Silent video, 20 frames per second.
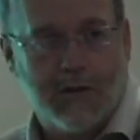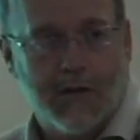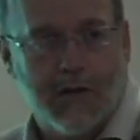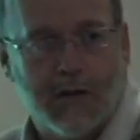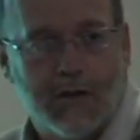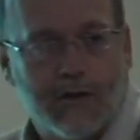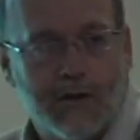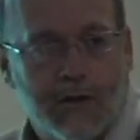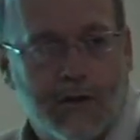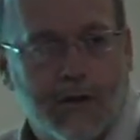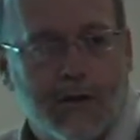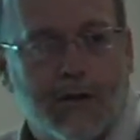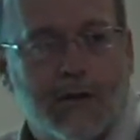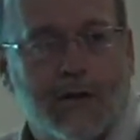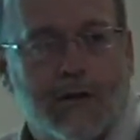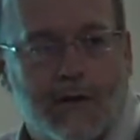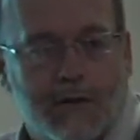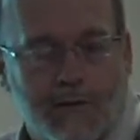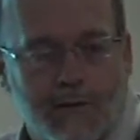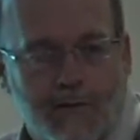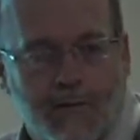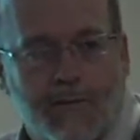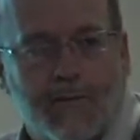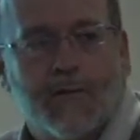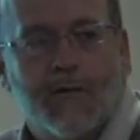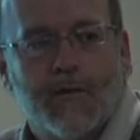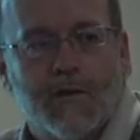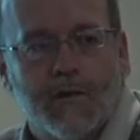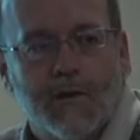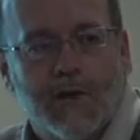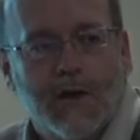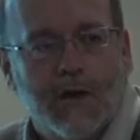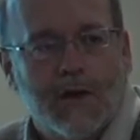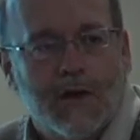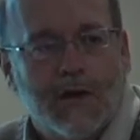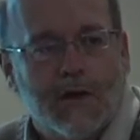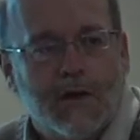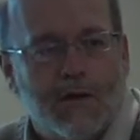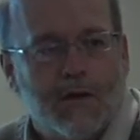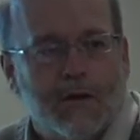MRE has a list of
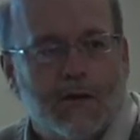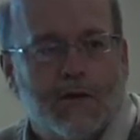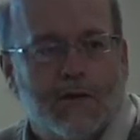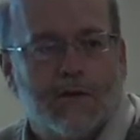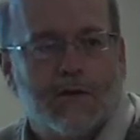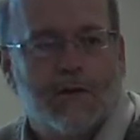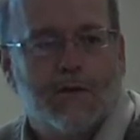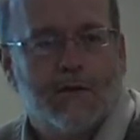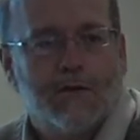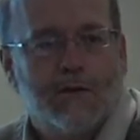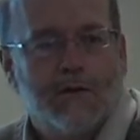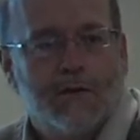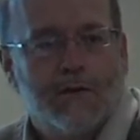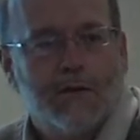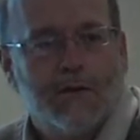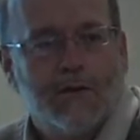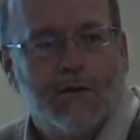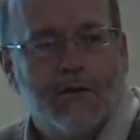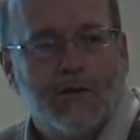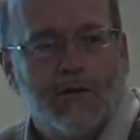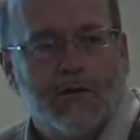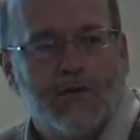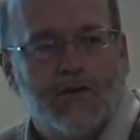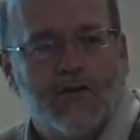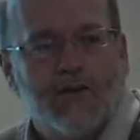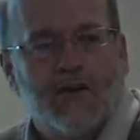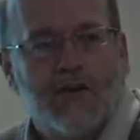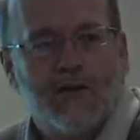independent site assessors.